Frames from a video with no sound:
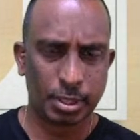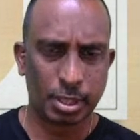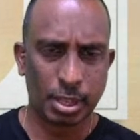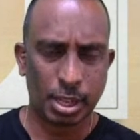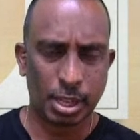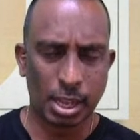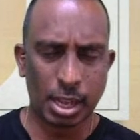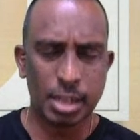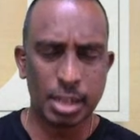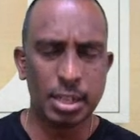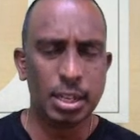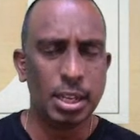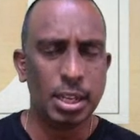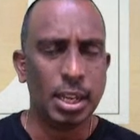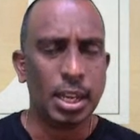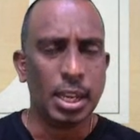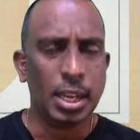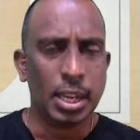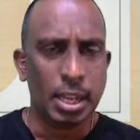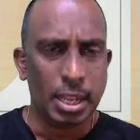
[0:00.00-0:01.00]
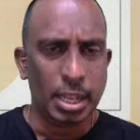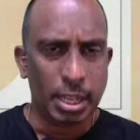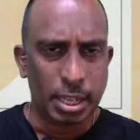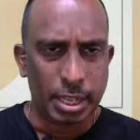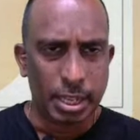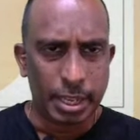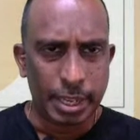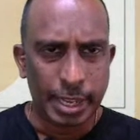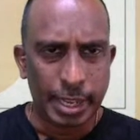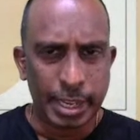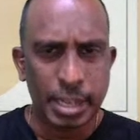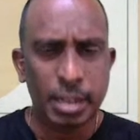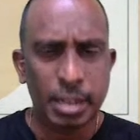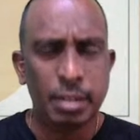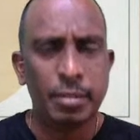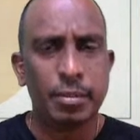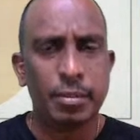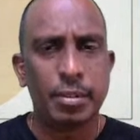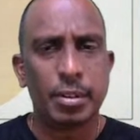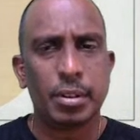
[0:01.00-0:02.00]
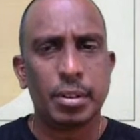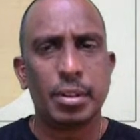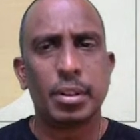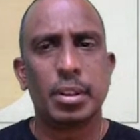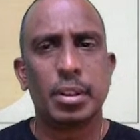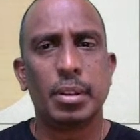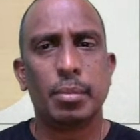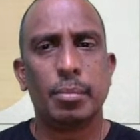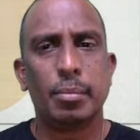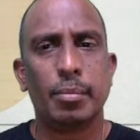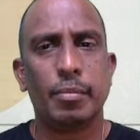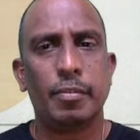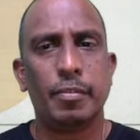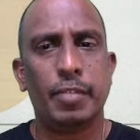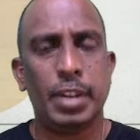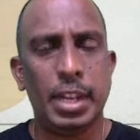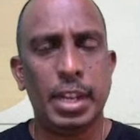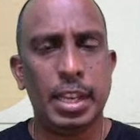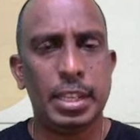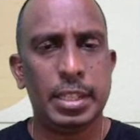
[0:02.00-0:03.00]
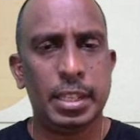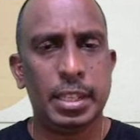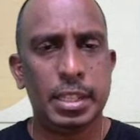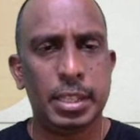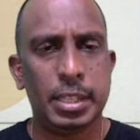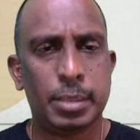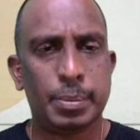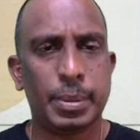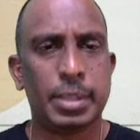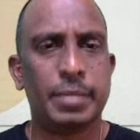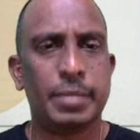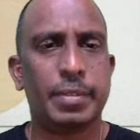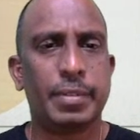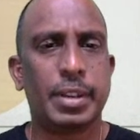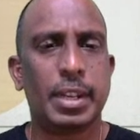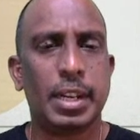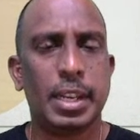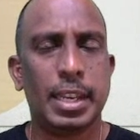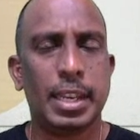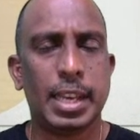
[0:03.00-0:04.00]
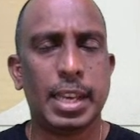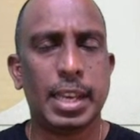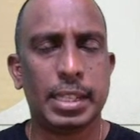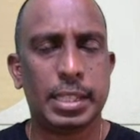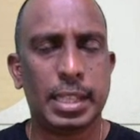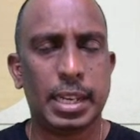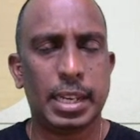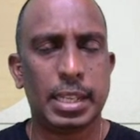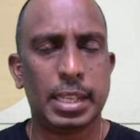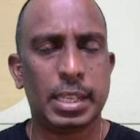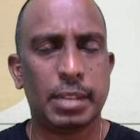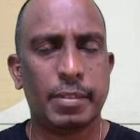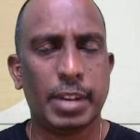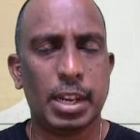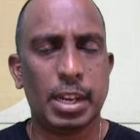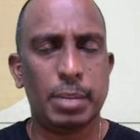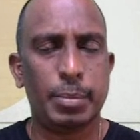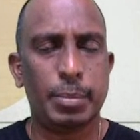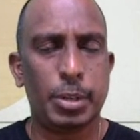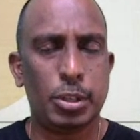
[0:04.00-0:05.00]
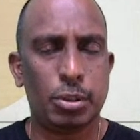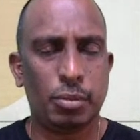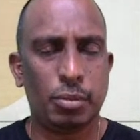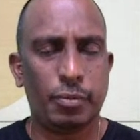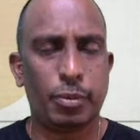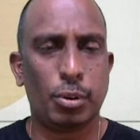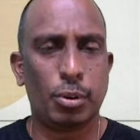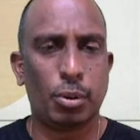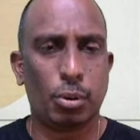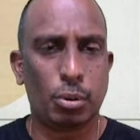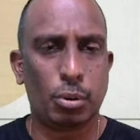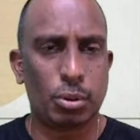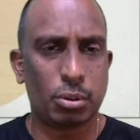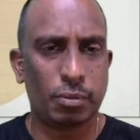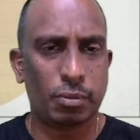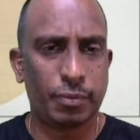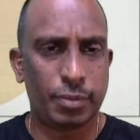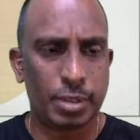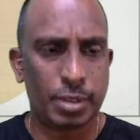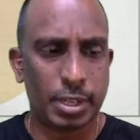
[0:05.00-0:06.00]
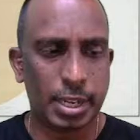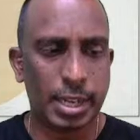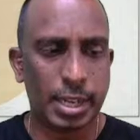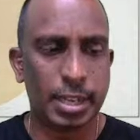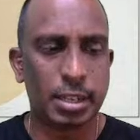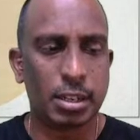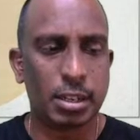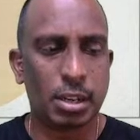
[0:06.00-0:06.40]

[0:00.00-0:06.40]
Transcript: And in villages specifically, as there is availability of a lot of dung,